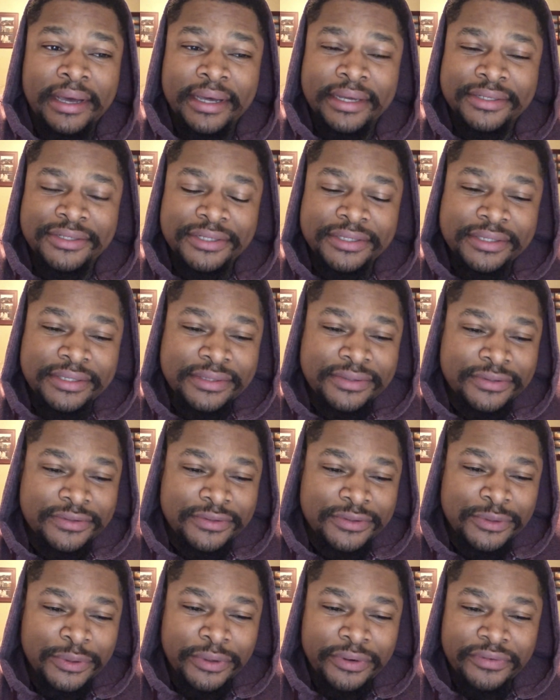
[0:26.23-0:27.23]

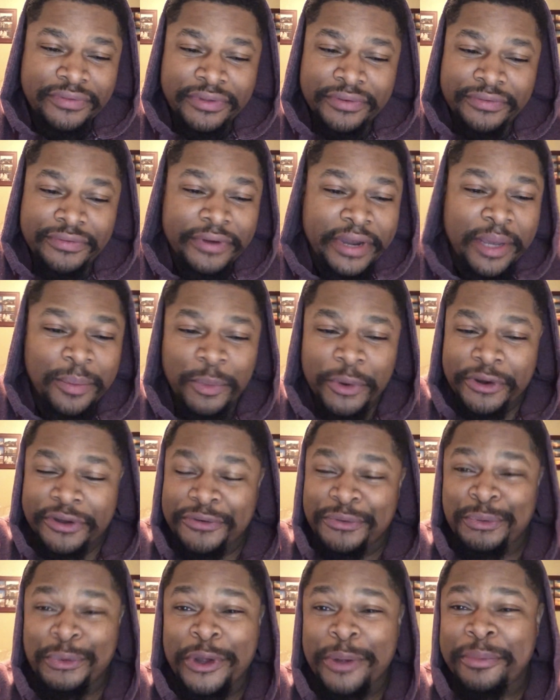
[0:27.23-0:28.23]
Just sort of the framework
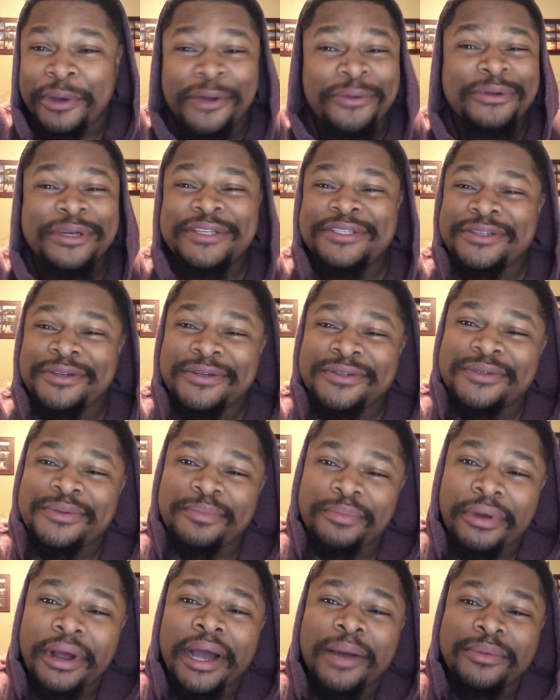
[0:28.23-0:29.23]
of where my
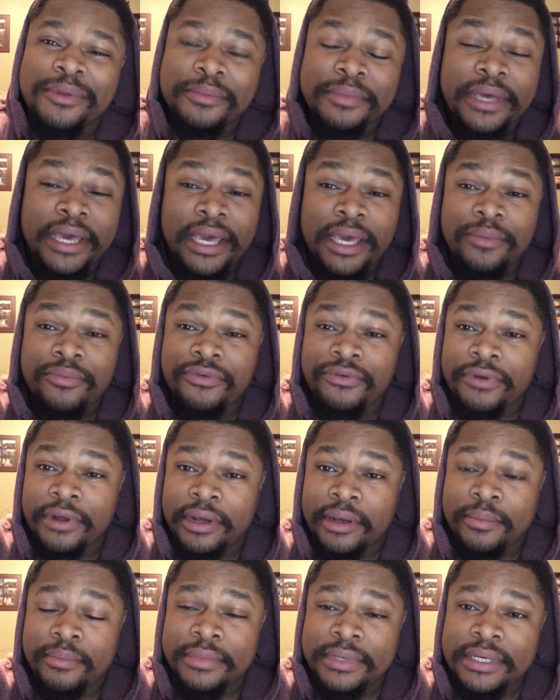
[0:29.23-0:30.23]
research problem came
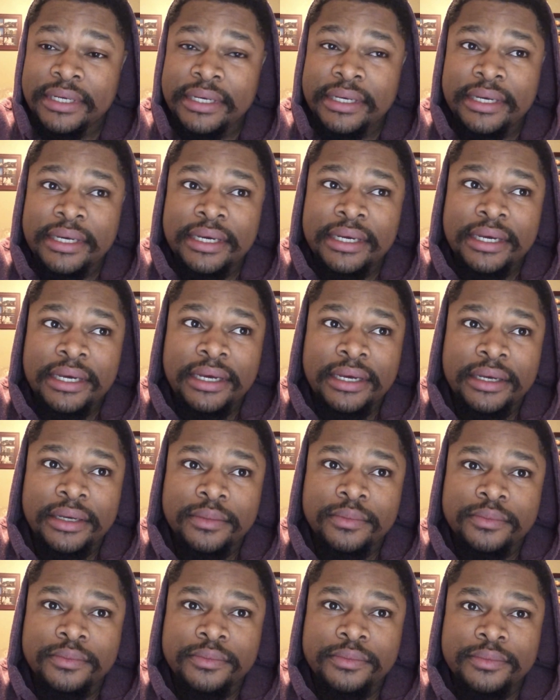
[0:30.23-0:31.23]
from.
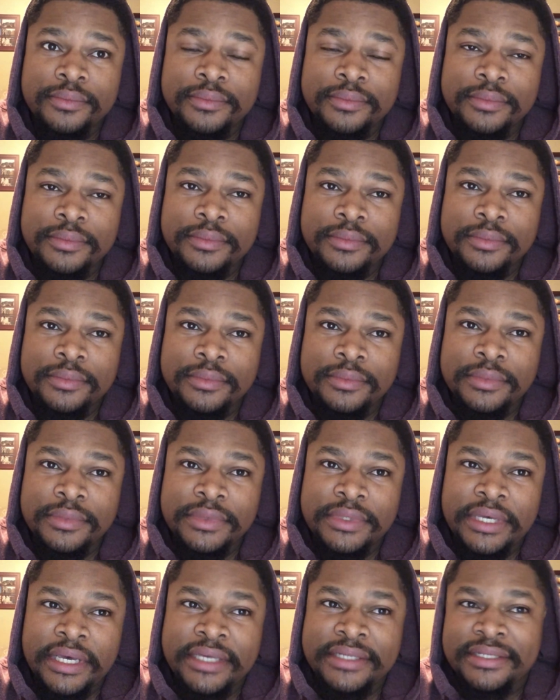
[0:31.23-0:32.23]
Um,
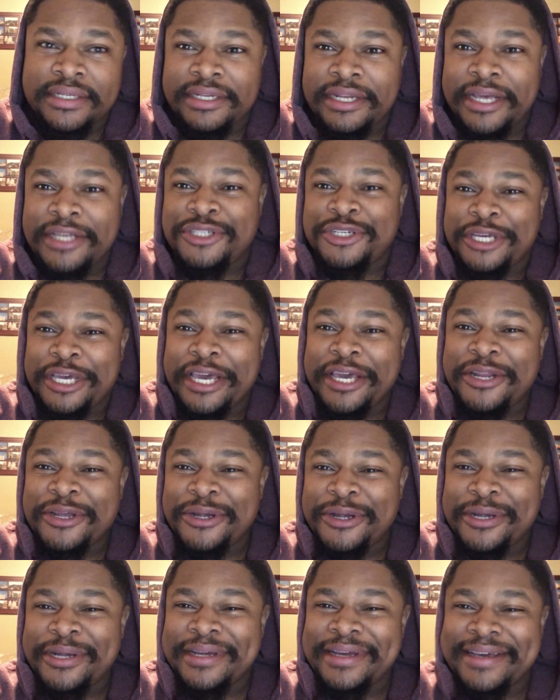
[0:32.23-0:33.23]
as an
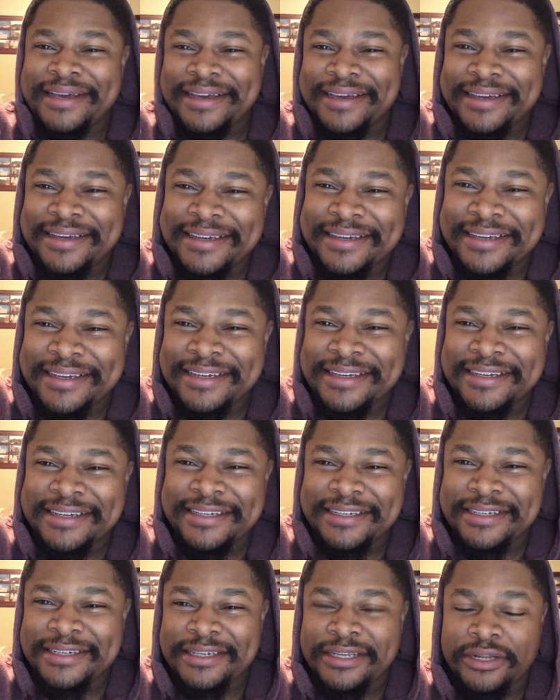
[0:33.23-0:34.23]
educator,
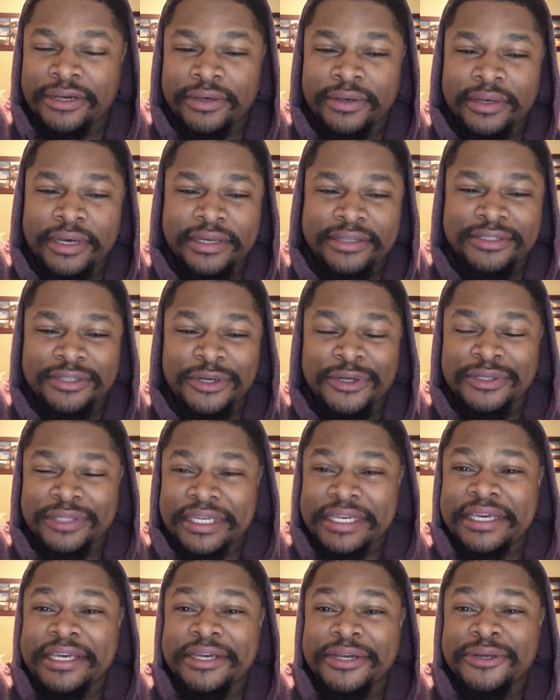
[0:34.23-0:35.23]
I
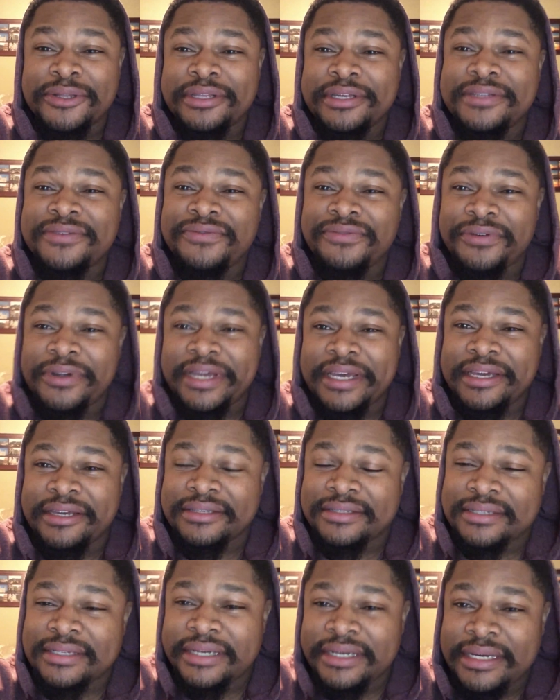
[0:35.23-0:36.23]
certainly hear this
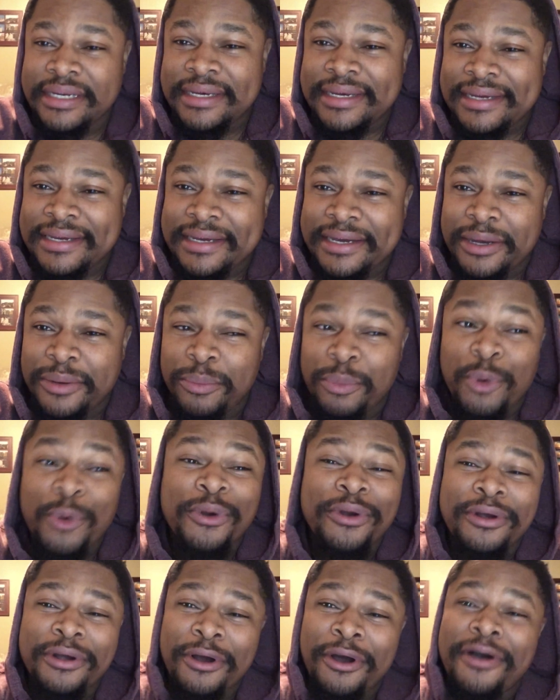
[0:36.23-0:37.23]
phrase
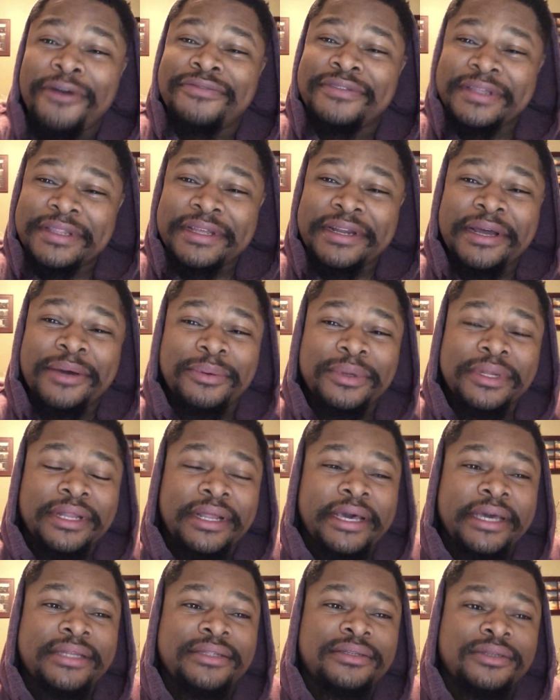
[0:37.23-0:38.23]
more often than I would
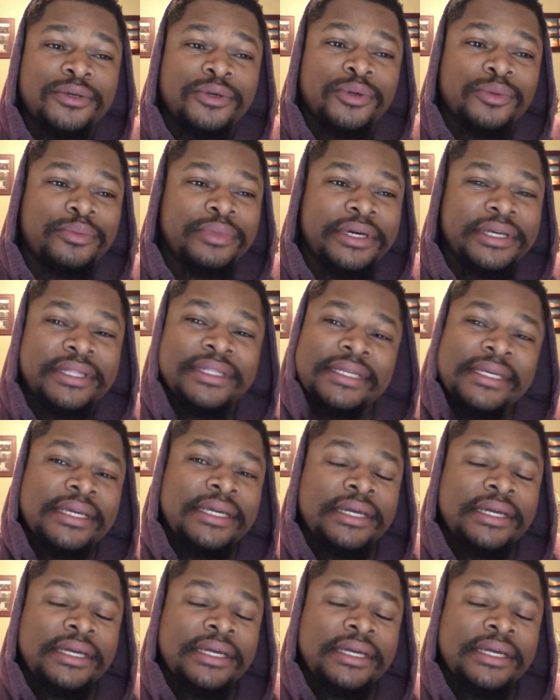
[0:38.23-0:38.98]
like to, but